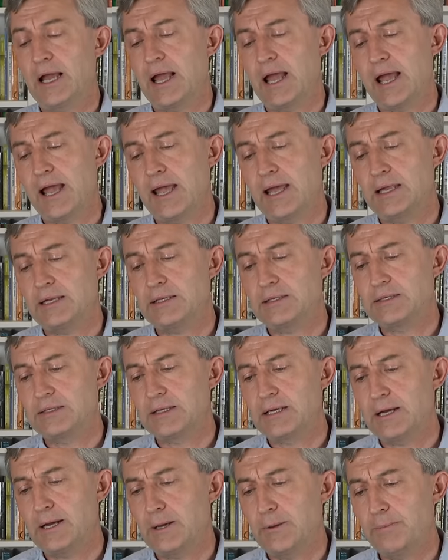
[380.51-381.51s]

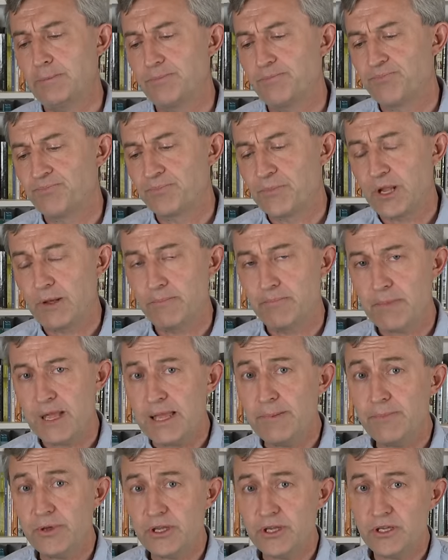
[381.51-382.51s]
And
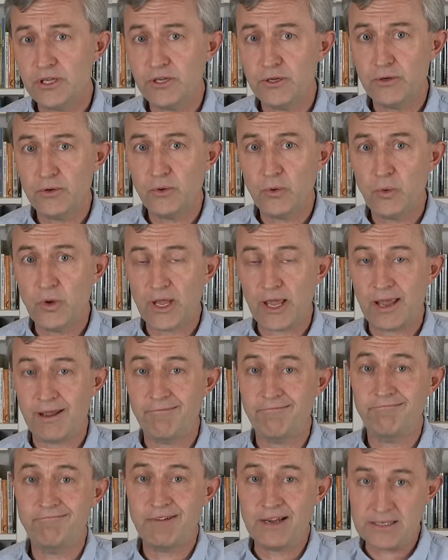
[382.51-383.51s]
maybe you can
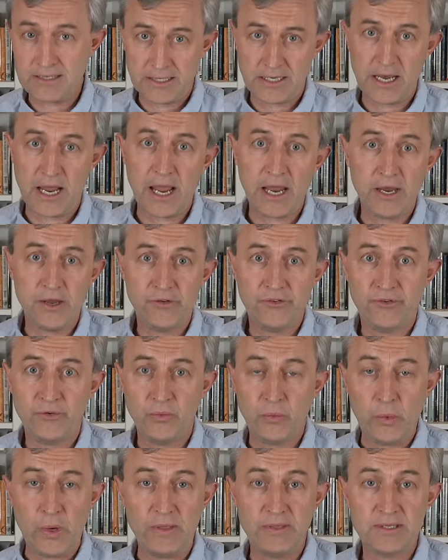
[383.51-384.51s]
resonate
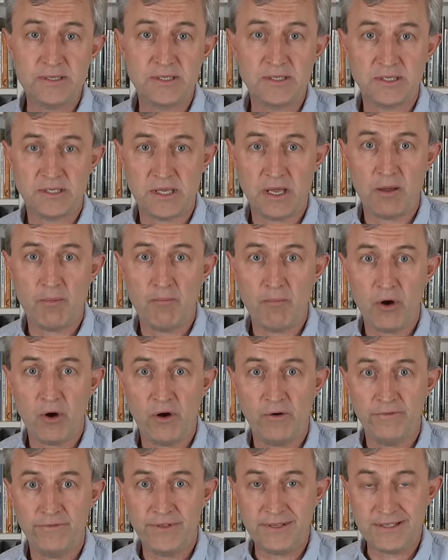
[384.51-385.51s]
with some
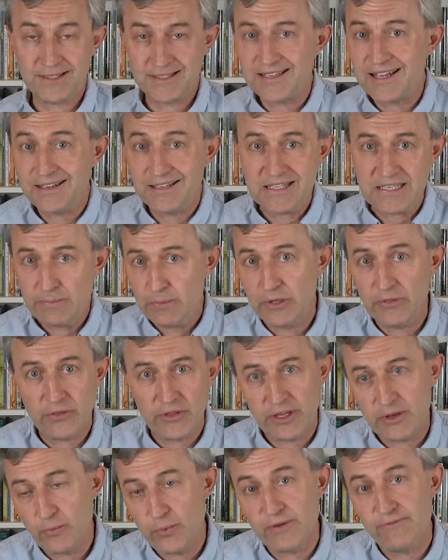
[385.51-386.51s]
of the sentiment
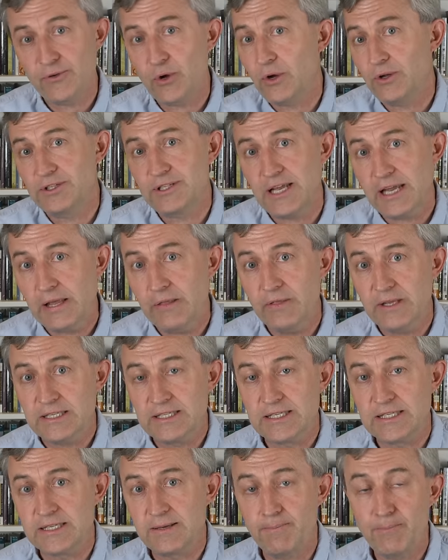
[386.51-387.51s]
that we've got in
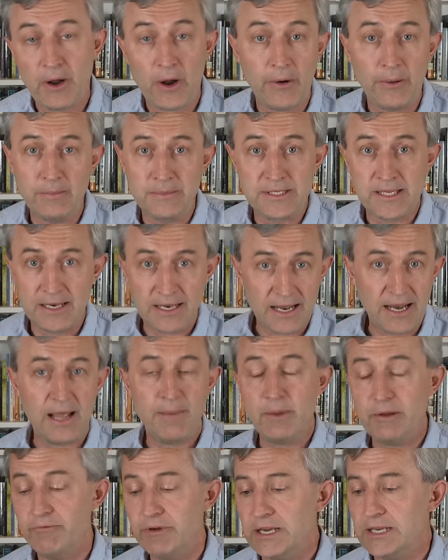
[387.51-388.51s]
this poem. So let
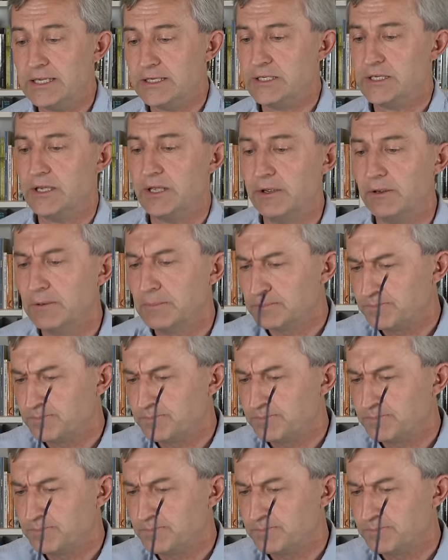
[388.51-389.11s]
me read it to you.